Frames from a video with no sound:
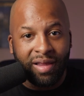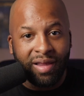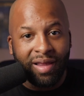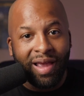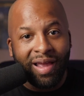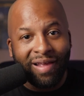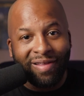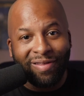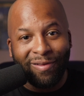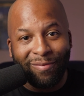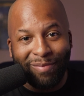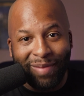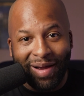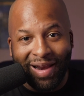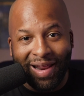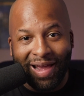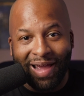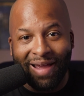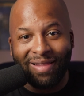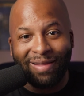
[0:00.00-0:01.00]
Yes, you
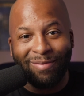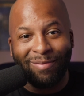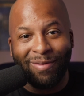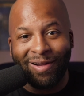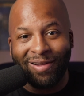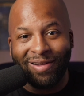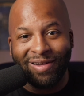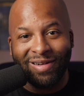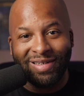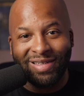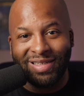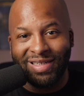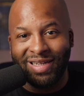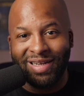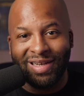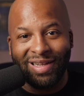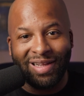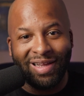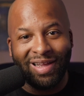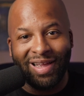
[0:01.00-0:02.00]
might have them on your
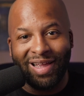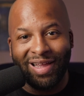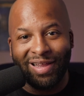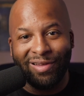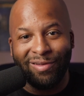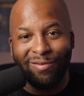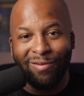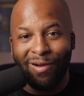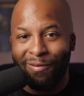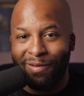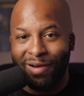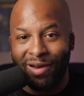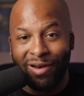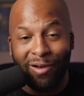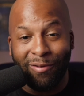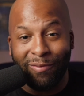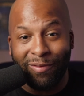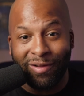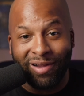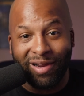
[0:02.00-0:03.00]
agenda and you already
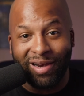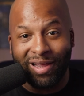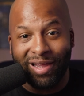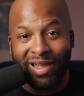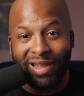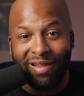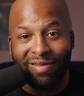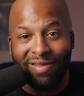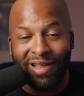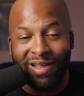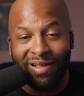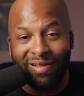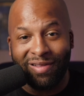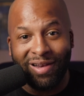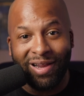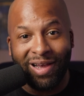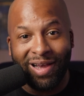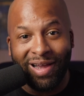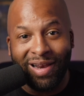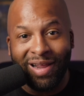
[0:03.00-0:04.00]
know when you're going to get things
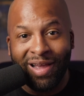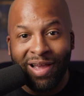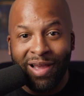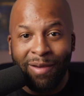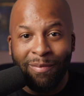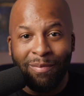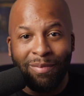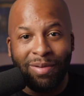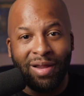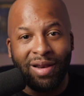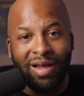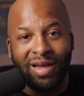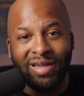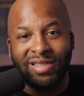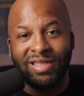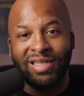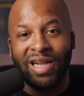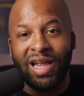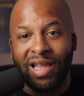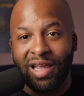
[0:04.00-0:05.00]
done, but a
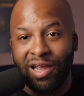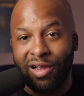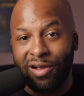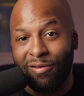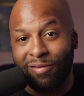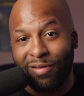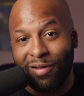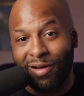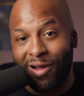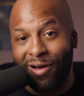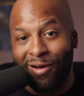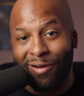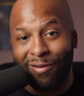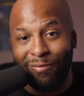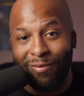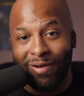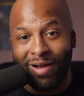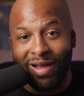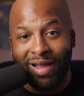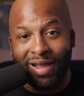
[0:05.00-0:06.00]
check-in goes a
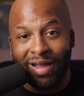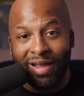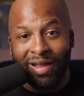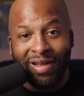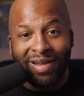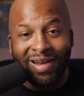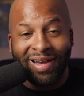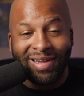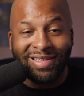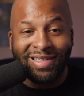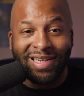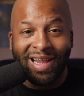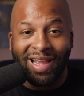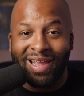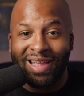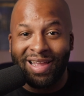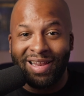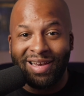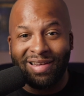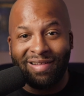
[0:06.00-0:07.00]
long way. A
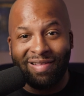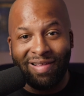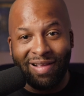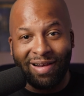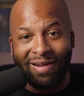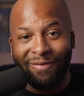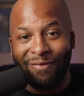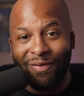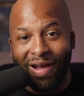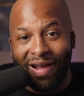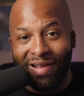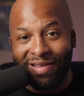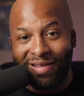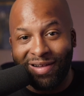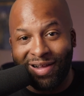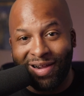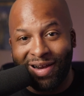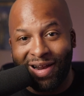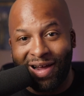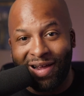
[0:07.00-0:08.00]
check-in signifies to
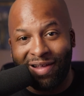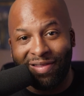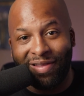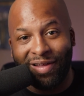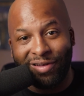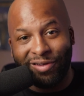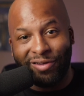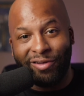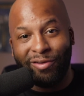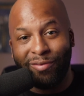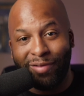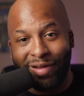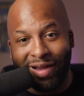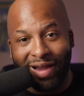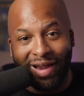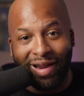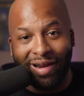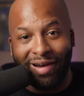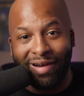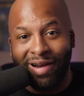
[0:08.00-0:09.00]
the client that you
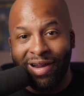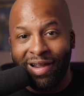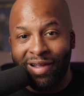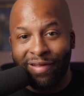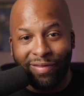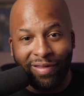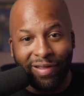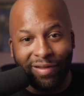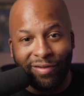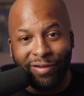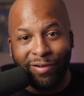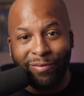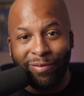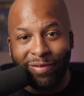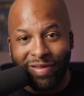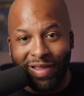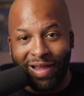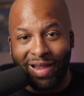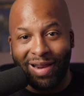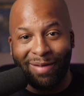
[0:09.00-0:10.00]
care, that you were
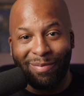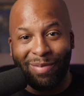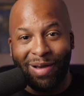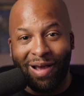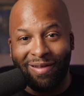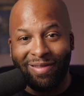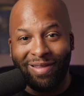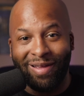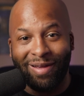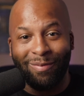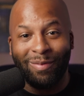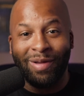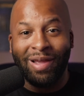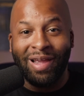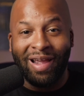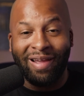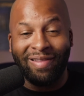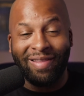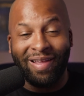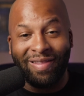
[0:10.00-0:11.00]
thinking about them,
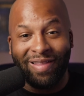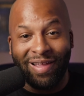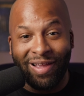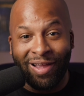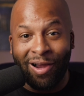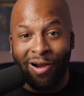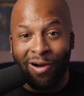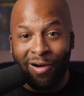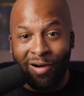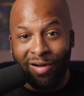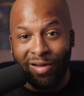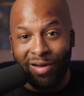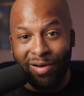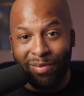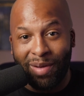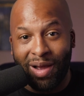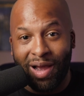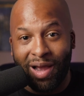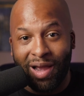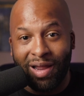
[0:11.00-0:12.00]
and that they are on your
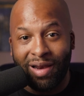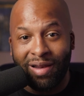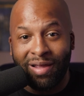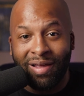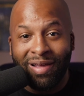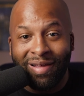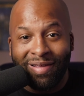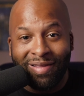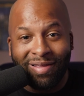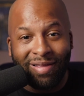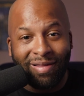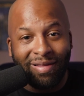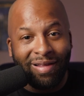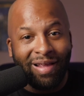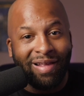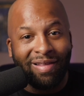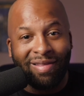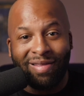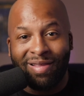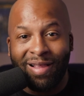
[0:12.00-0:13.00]
mind.
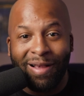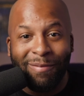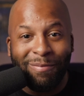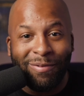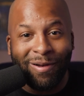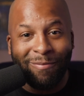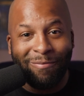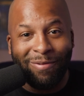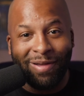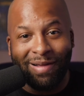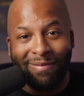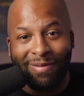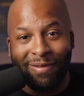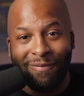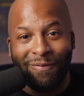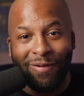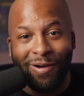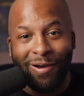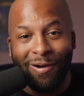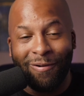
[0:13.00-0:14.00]
It's simple to pick up the
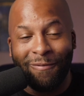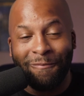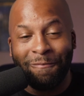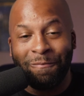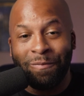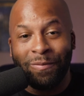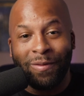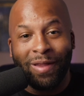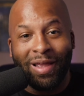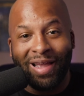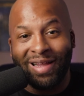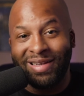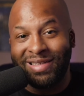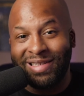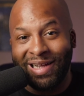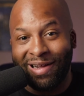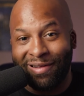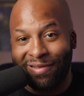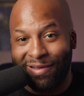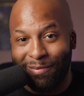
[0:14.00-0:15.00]
phone and
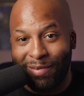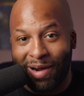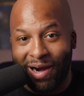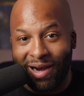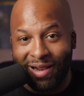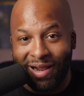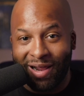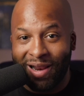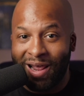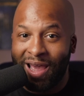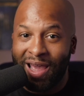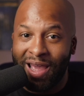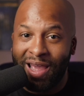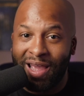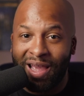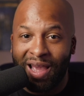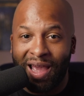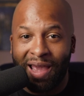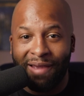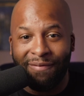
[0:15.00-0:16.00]
tell somebody that,
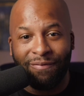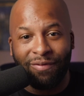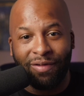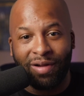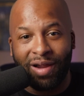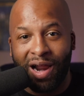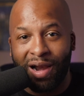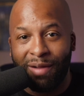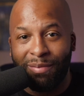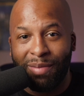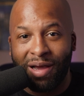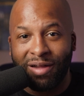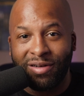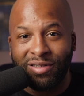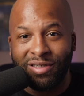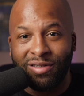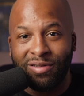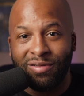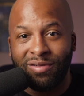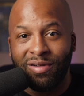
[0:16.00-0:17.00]
"Hey, haven't forgot
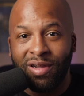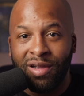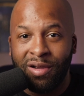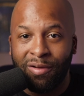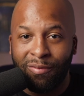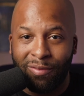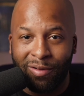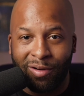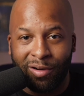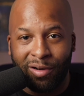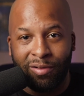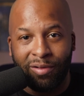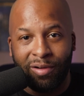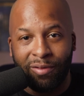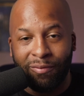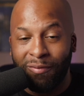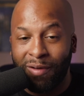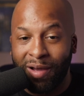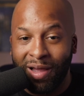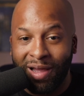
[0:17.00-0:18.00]
about you. We're
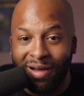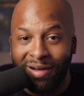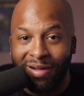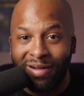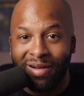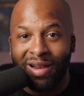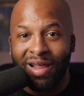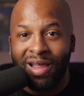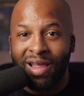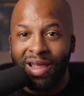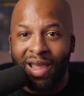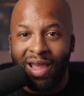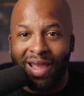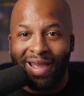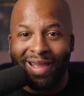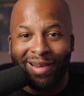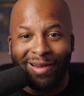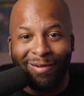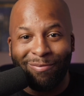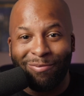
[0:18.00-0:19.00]
doing well,
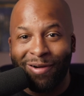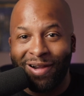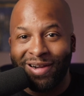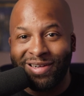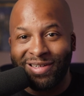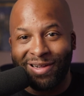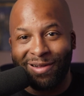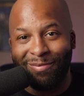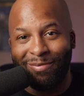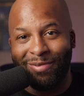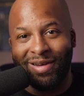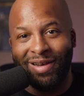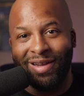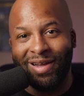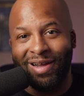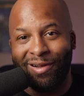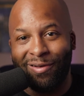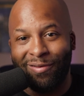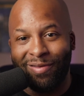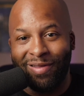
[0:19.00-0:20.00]
and your project will be
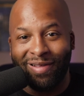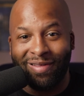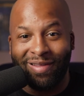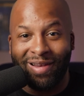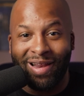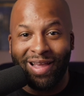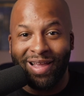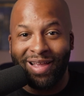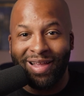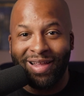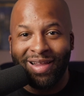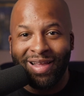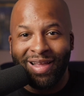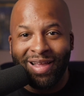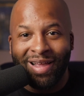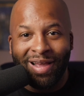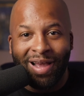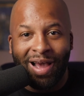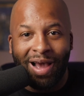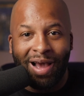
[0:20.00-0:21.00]
done on this date."
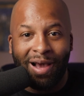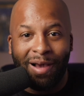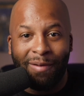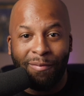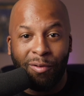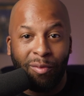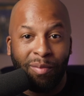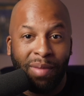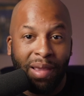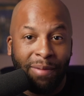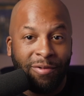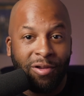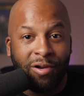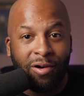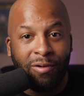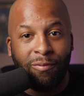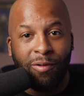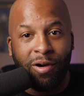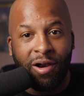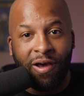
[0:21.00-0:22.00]
Or maybe you're
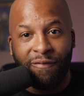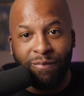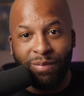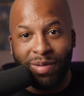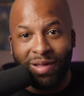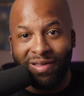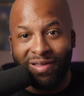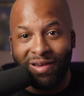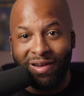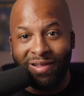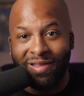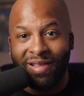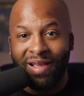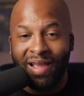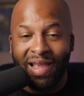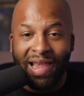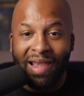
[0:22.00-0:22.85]
a one-off business.